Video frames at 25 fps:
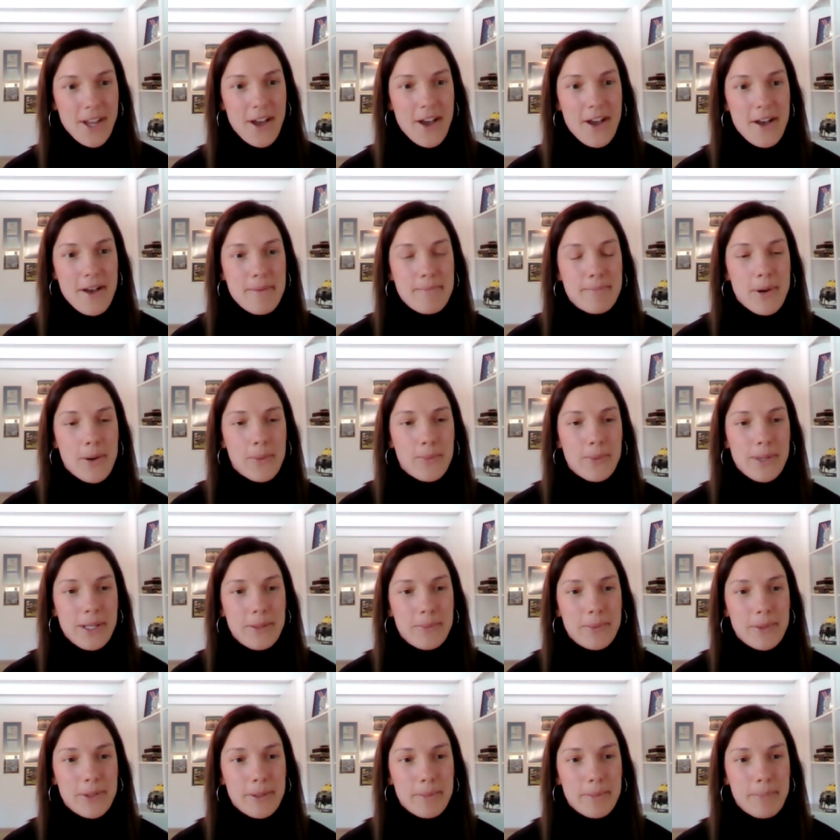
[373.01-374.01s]
Oh. Um, oh. But we
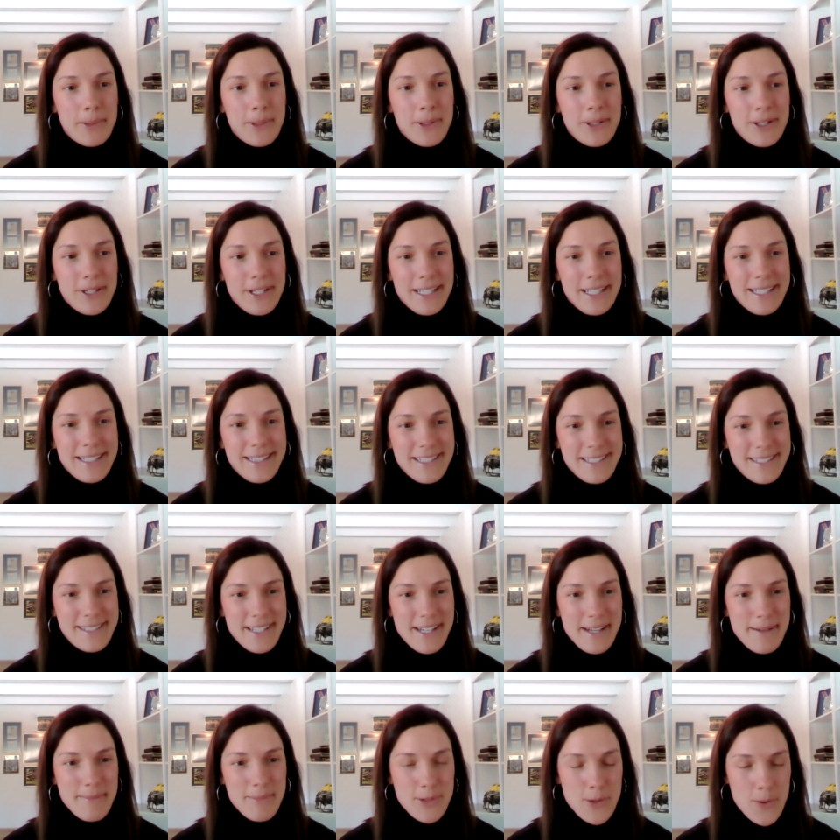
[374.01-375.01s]
were put in the
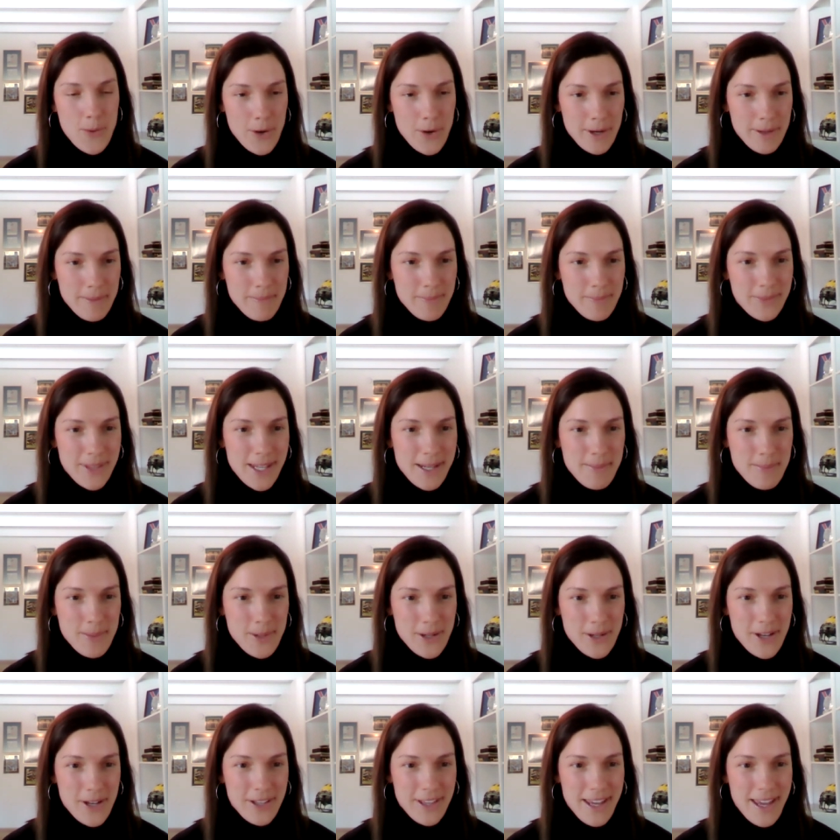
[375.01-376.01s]
same dorm. They
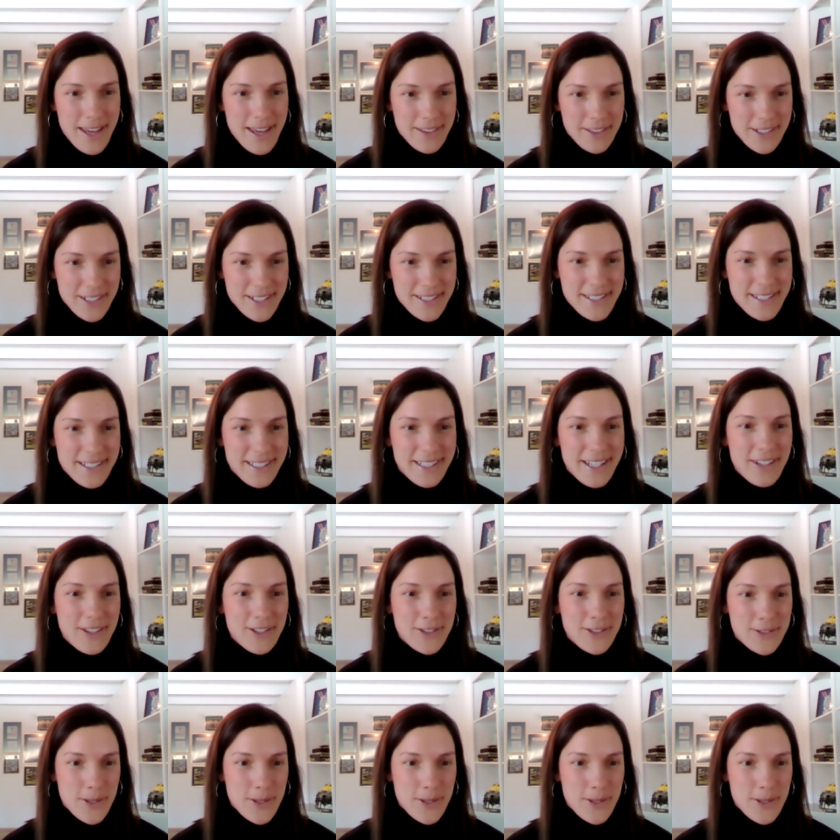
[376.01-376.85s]
put all the athletes together.